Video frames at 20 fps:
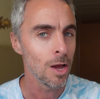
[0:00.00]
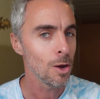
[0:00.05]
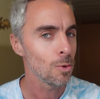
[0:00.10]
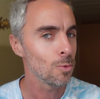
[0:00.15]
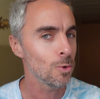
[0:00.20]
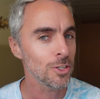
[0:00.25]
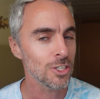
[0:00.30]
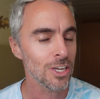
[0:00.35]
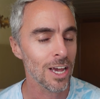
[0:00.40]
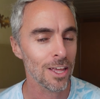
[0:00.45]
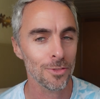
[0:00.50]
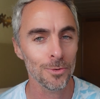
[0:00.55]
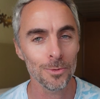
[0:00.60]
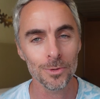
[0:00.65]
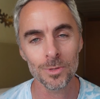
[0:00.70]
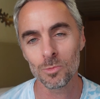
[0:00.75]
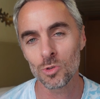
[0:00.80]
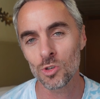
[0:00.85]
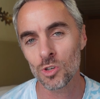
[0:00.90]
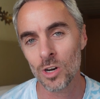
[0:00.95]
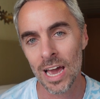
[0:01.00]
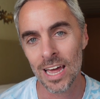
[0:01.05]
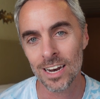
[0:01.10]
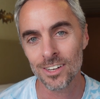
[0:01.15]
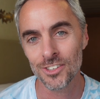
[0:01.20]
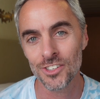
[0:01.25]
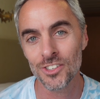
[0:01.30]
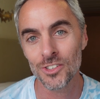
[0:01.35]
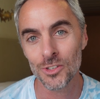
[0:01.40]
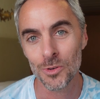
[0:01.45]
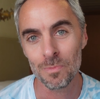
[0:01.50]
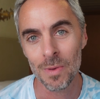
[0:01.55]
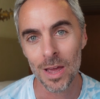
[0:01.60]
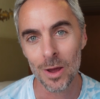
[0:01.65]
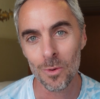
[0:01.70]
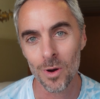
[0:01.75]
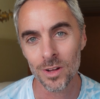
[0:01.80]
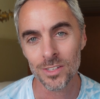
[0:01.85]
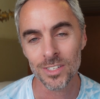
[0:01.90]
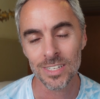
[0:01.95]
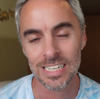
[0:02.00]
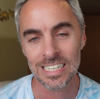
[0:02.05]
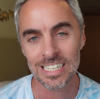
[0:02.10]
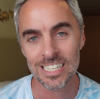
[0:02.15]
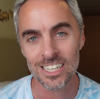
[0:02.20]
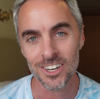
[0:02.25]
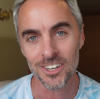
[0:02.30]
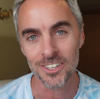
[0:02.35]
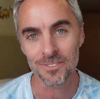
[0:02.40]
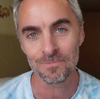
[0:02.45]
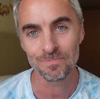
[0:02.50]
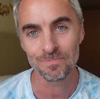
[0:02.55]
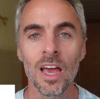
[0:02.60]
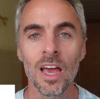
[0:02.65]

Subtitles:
we'll chat through some strategies you may want to consider.